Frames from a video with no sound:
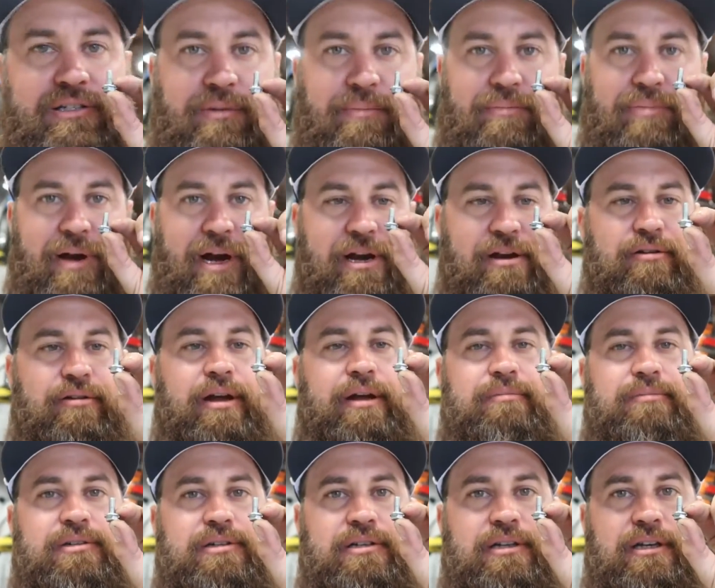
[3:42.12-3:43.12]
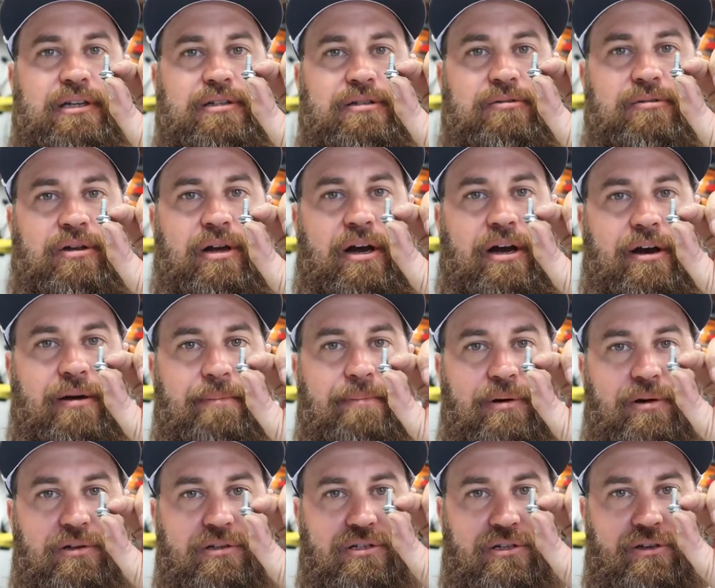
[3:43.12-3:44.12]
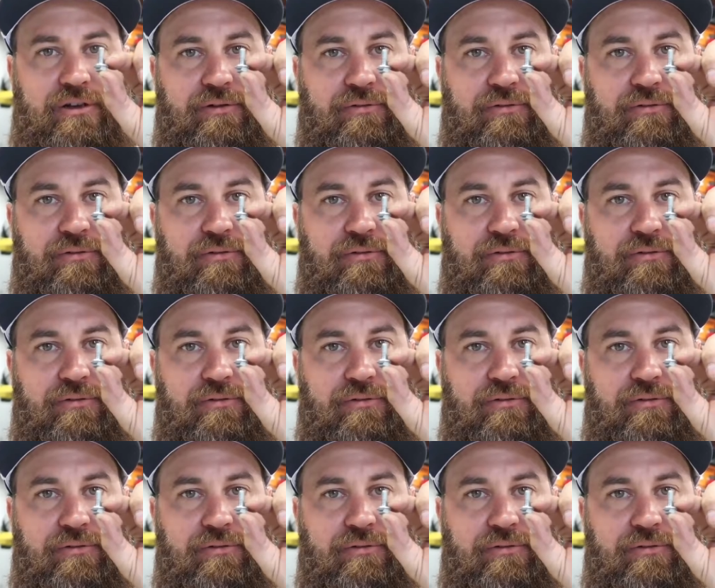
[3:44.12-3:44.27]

some brand new M6 bolts that